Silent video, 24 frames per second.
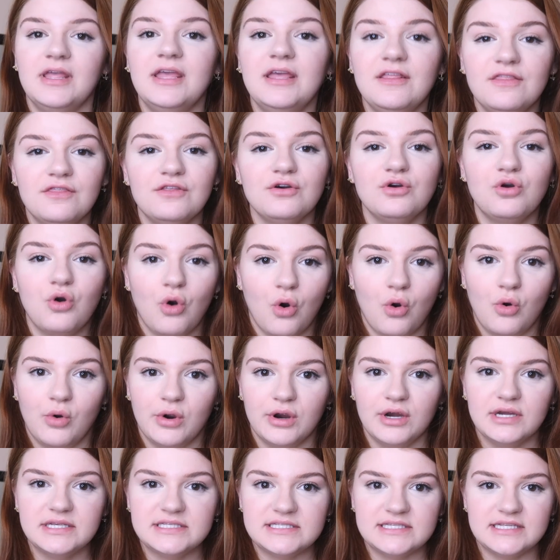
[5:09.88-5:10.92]
in the
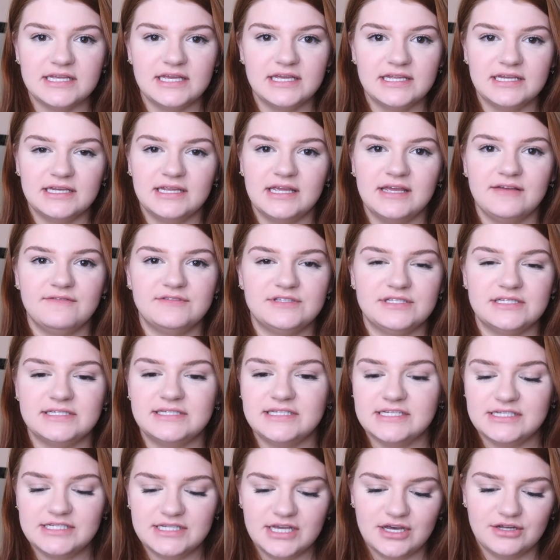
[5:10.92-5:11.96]
course, it gives
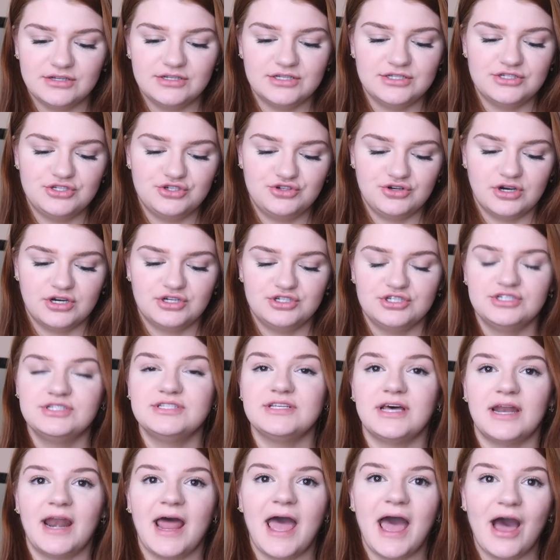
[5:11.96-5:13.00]
detailed instructions
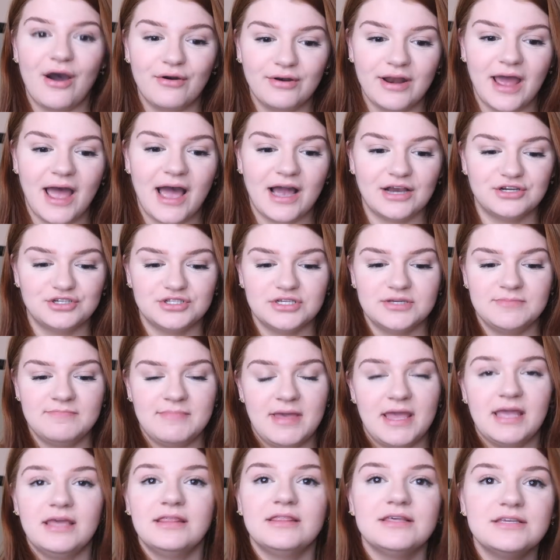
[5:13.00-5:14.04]
on how to actually
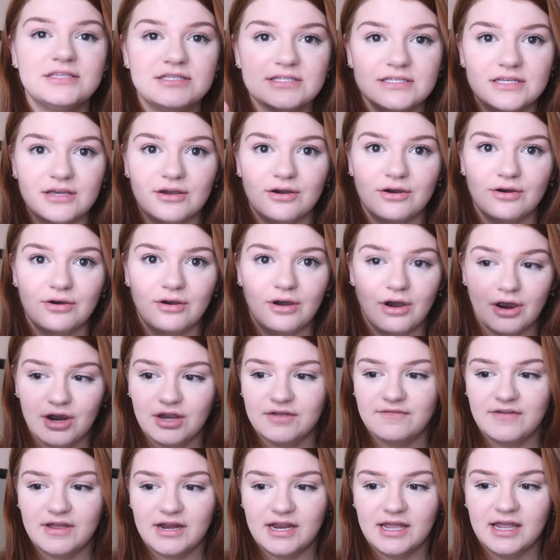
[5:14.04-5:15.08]
make this
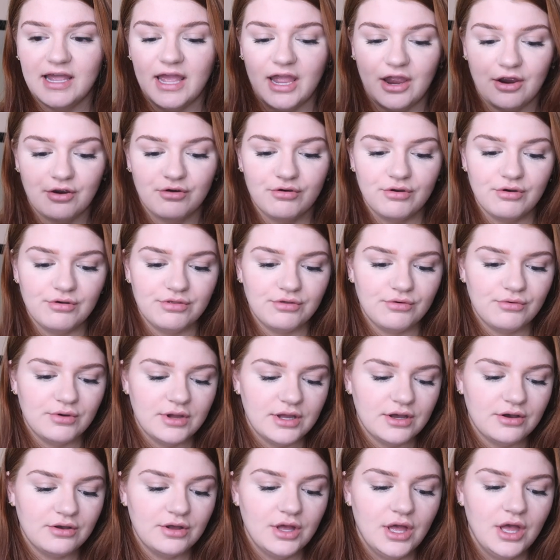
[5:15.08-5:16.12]
Ayurvedic hair growth
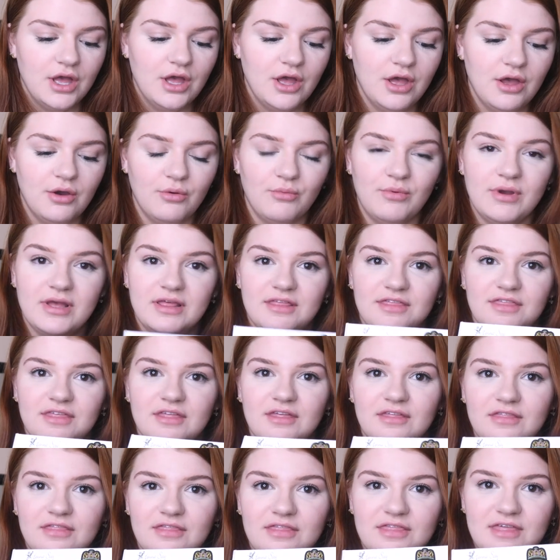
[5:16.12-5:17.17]
oil with
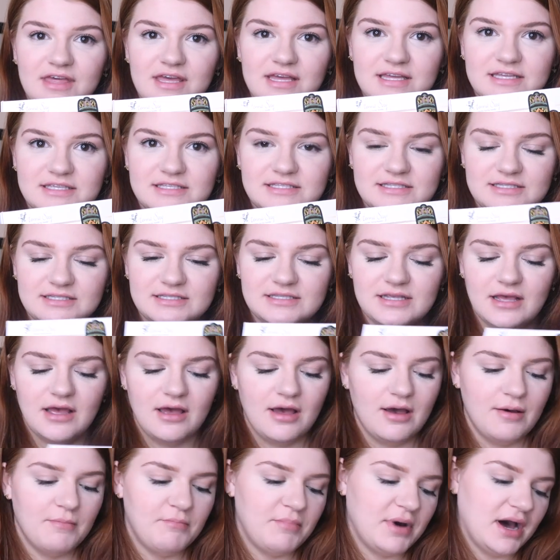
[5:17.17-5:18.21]
this
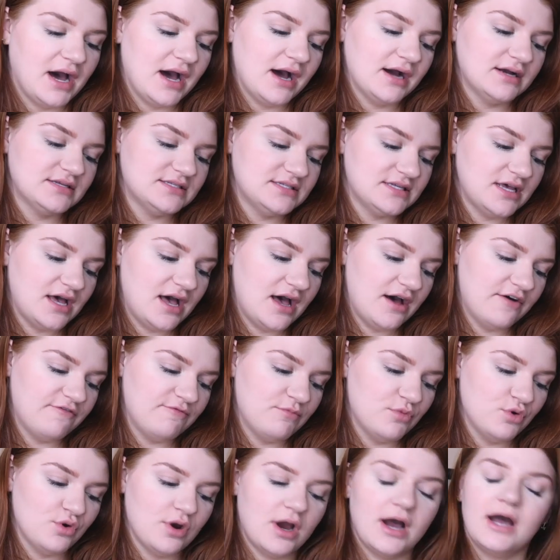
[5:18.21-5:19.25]
box of
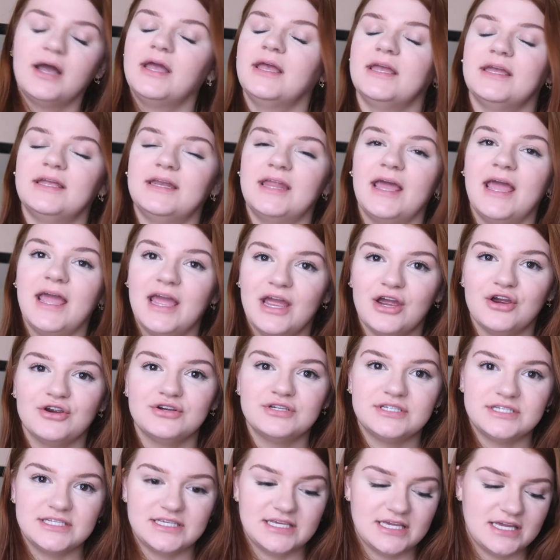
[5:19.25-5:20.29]
Moroccan
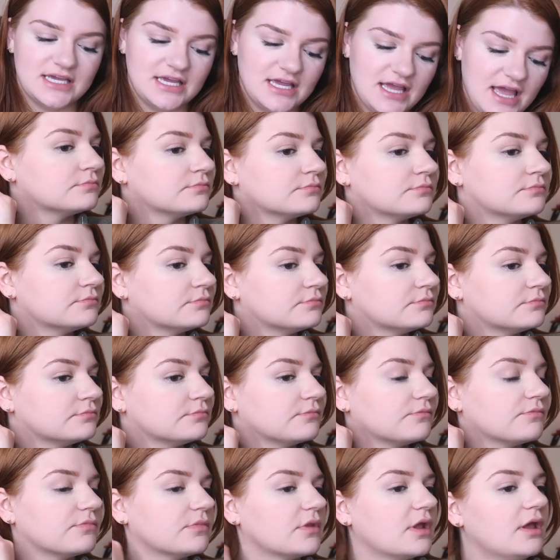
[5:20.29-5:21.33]
hair tea.
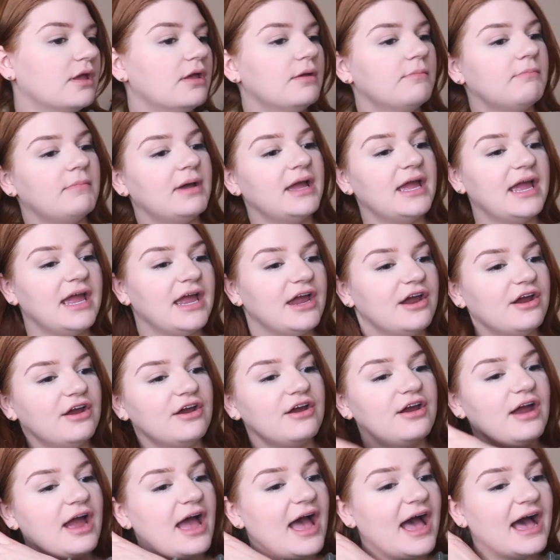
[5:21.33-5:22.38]
My
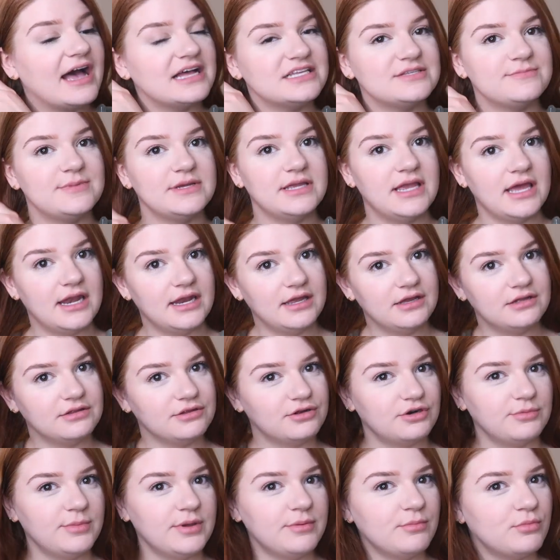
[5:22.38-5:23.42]
hair has been getting a
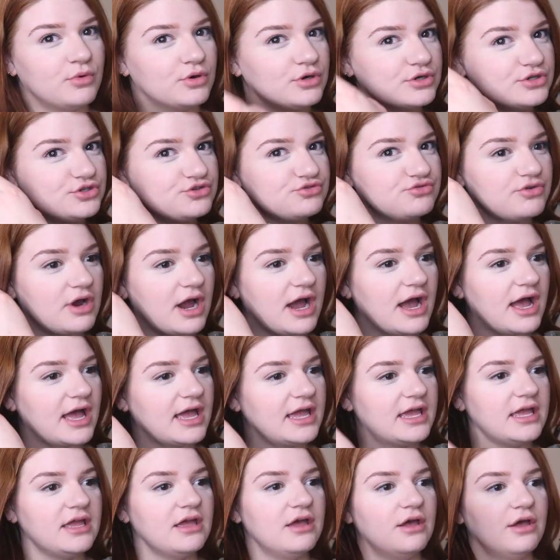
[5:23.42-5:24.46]
little bit more
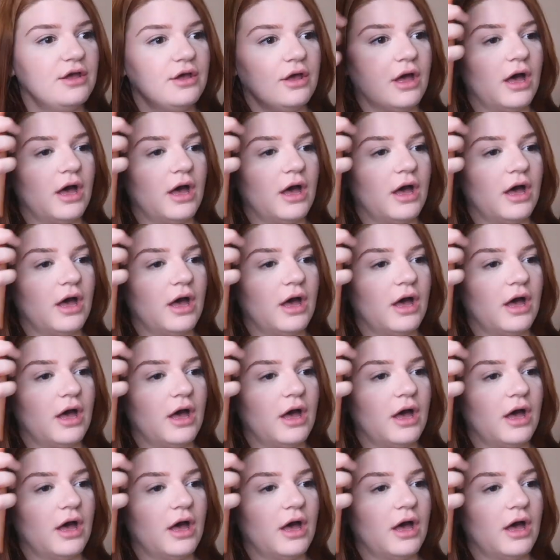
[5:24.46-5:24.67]
dry